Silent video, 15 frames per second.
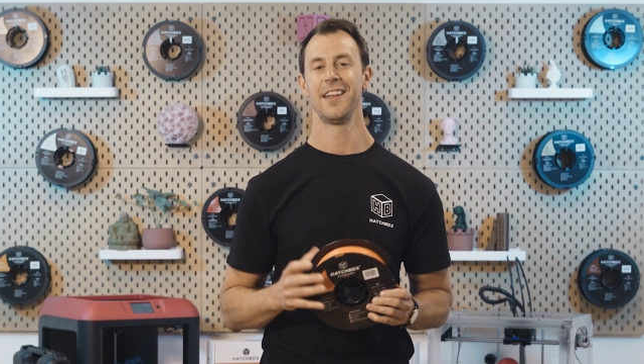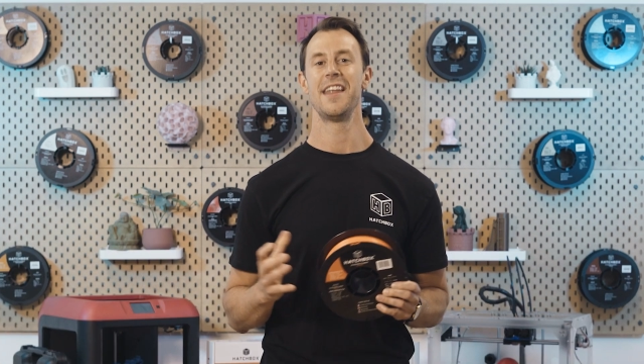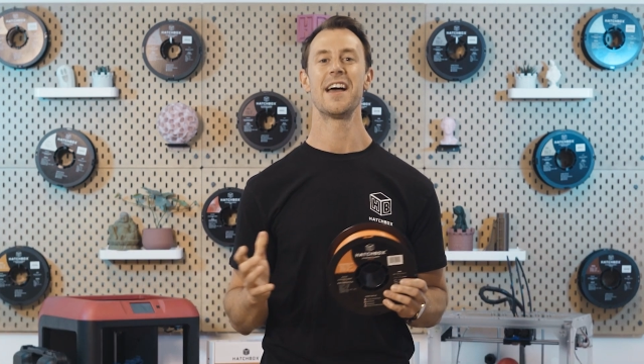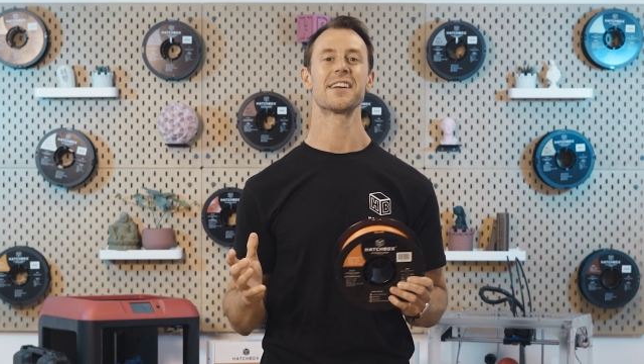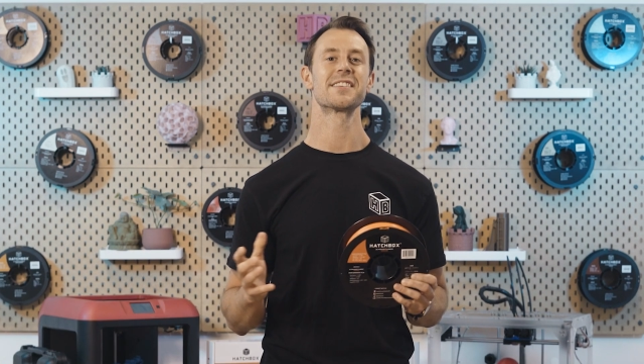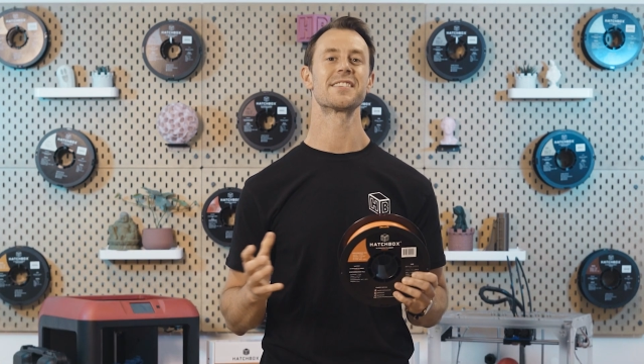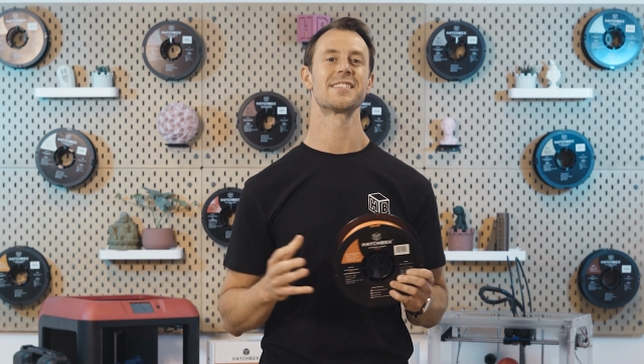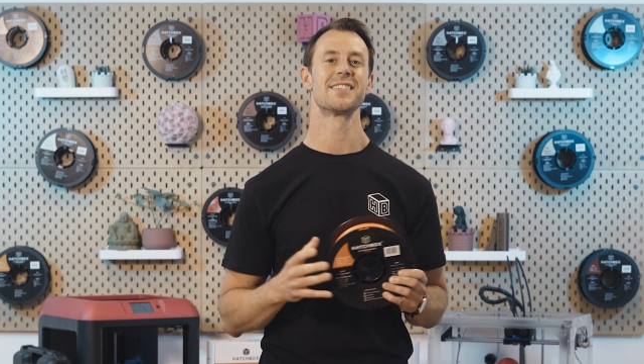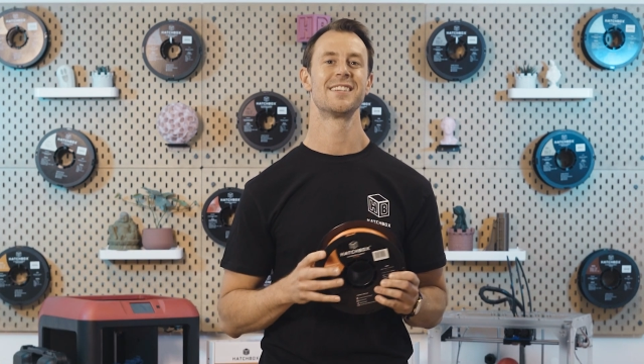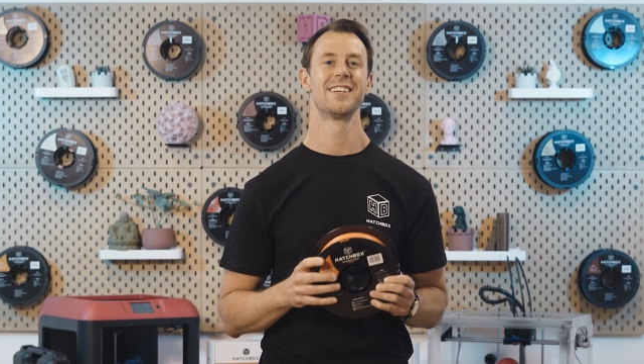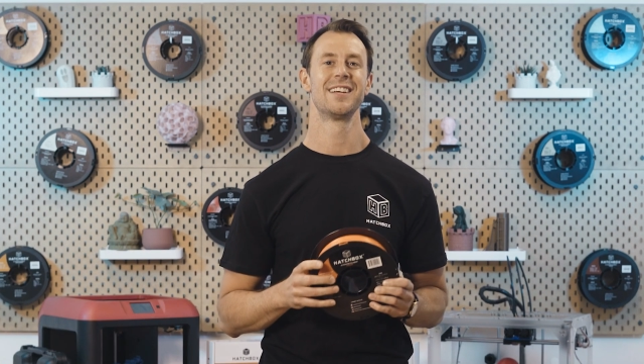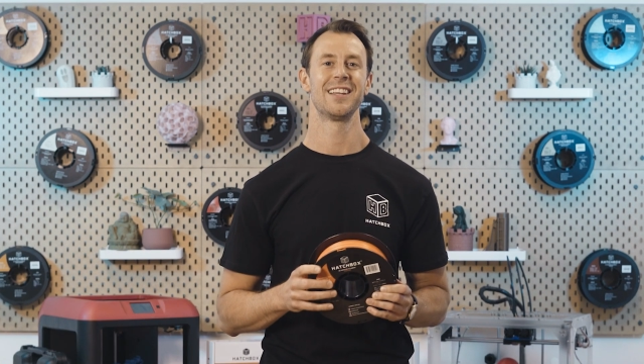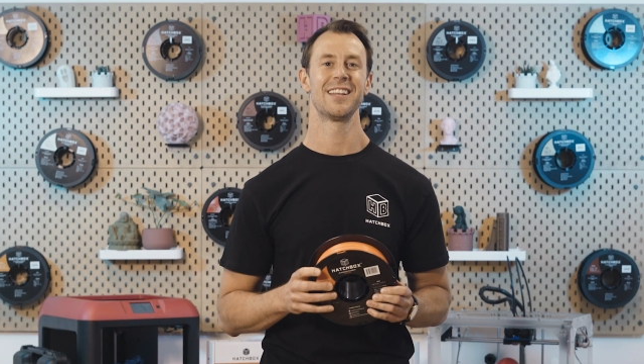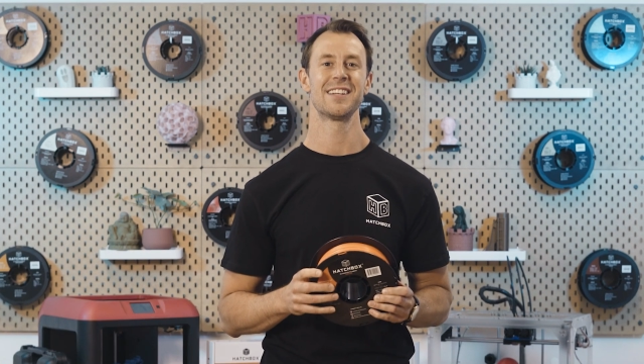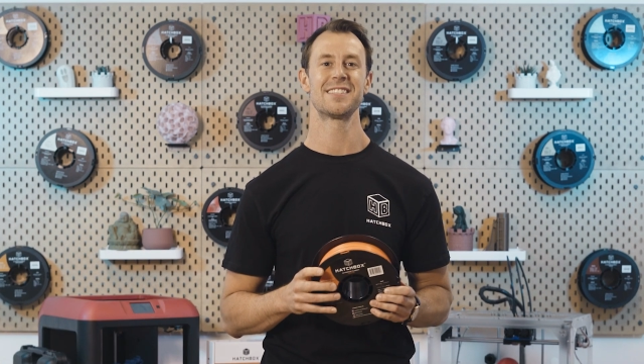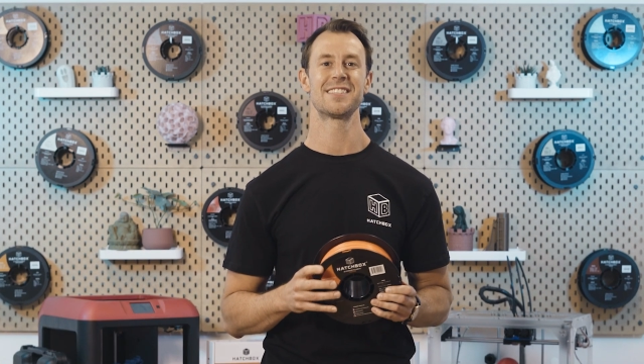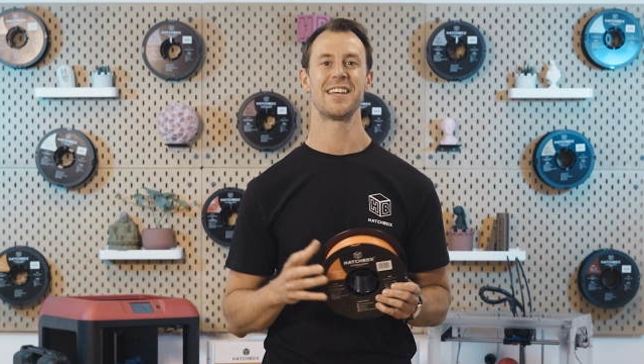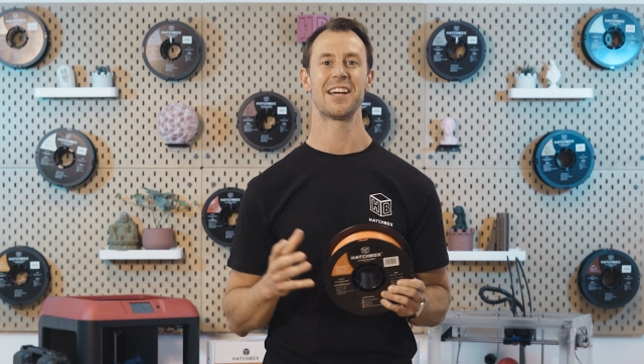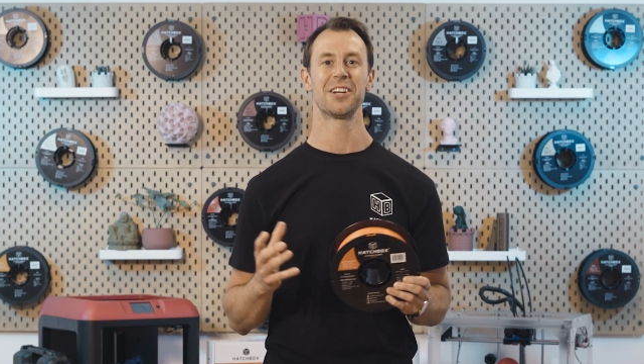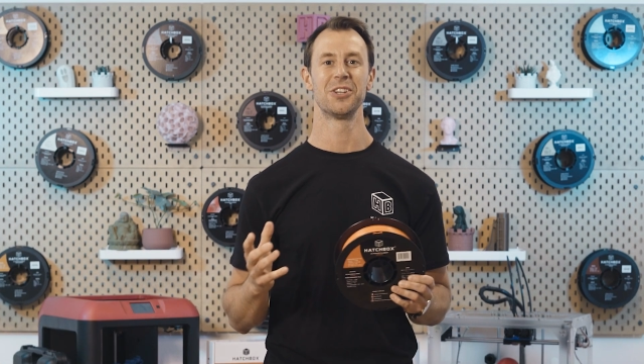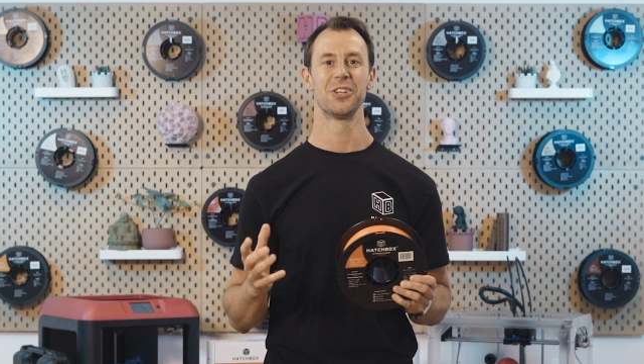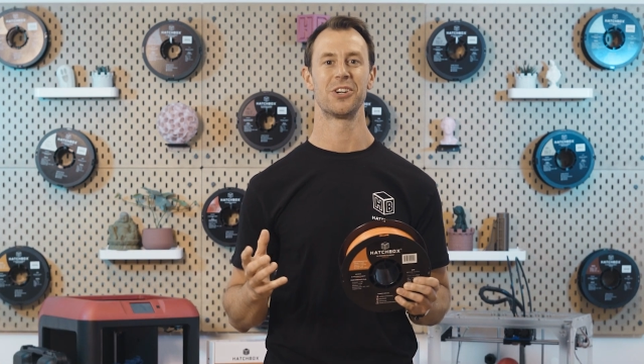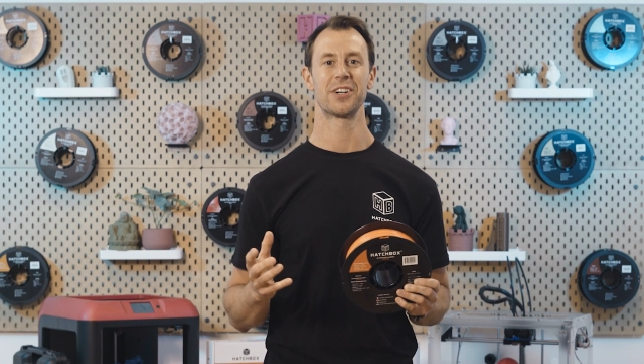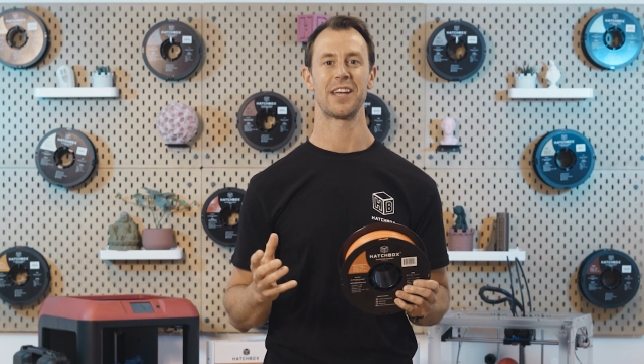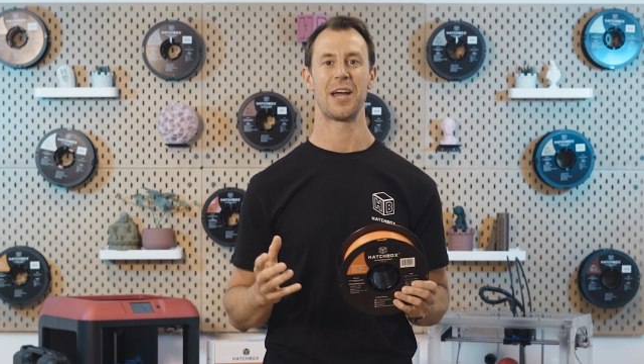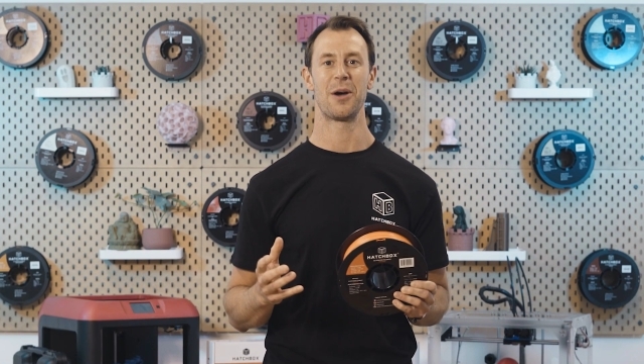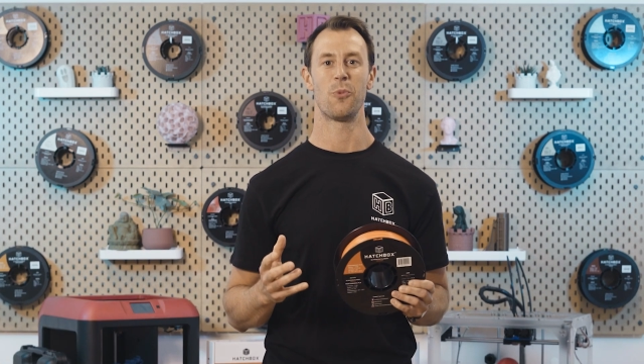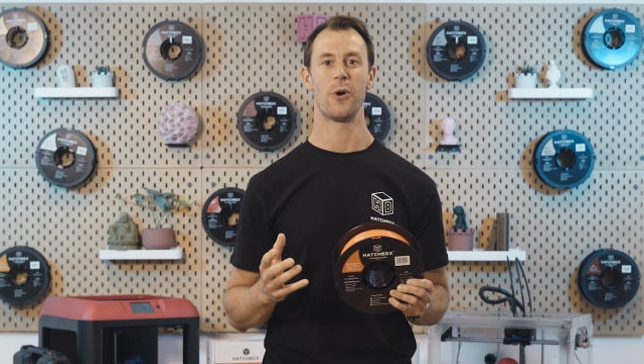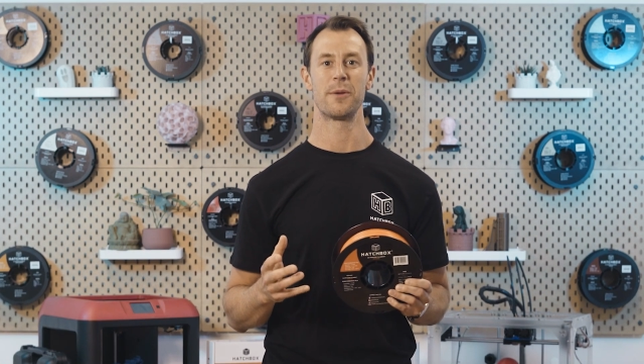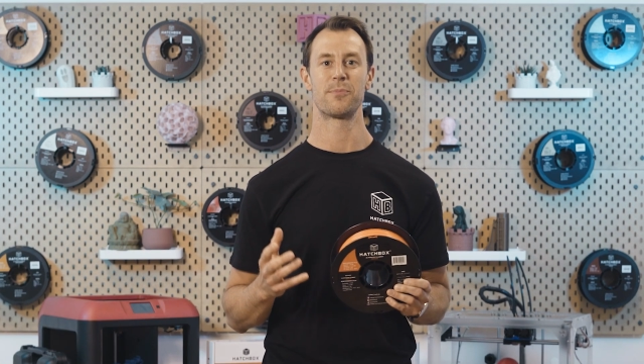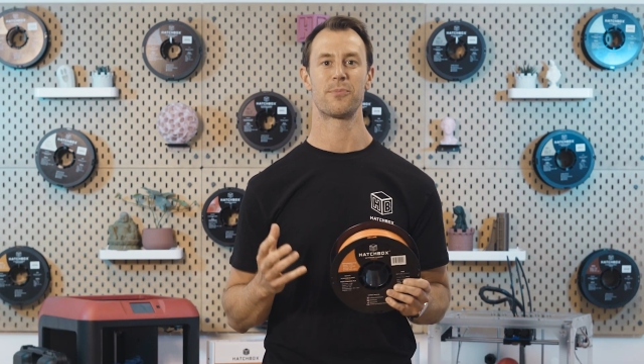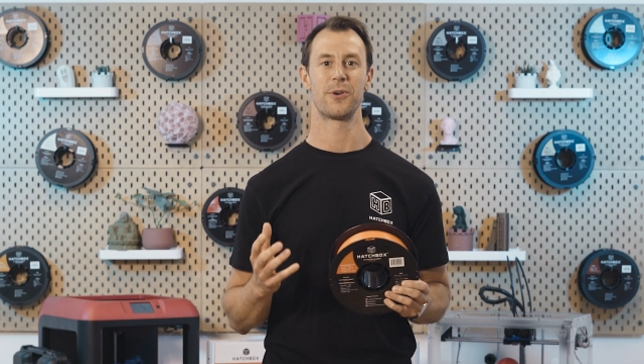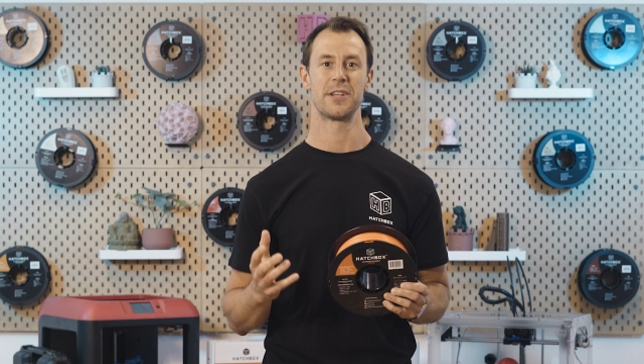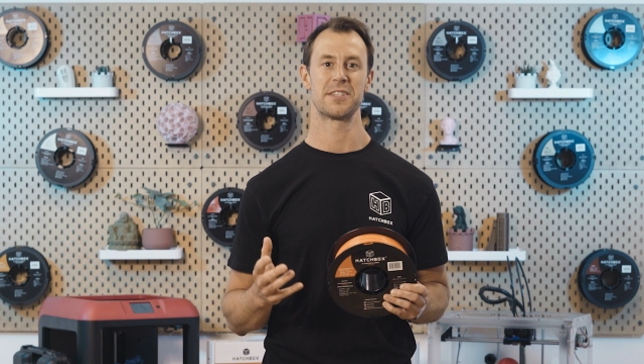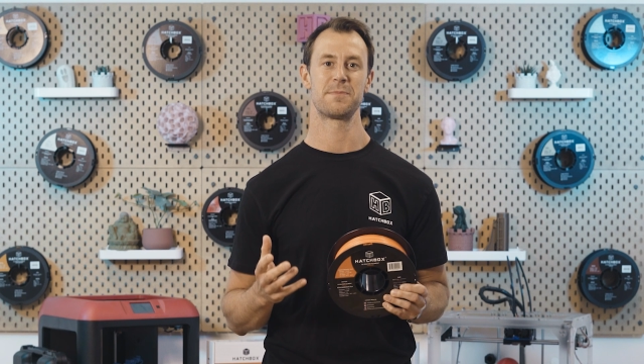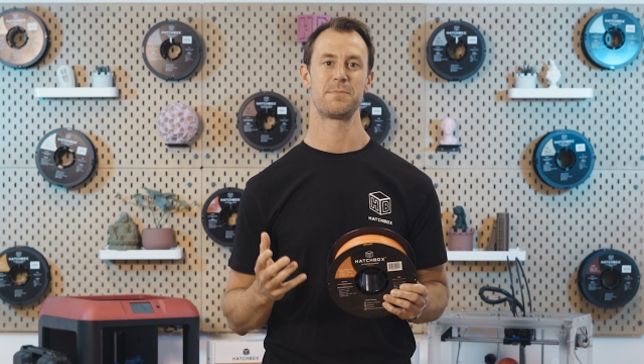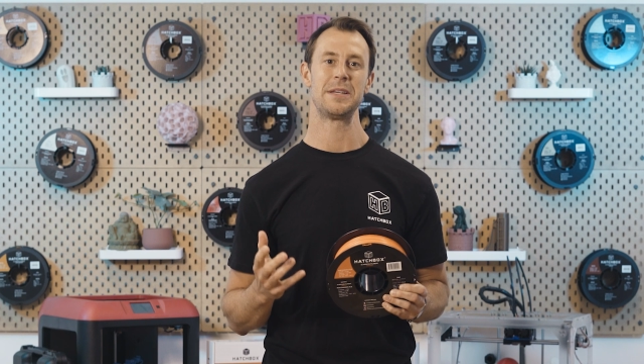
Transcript: Next, let's take a look at what prints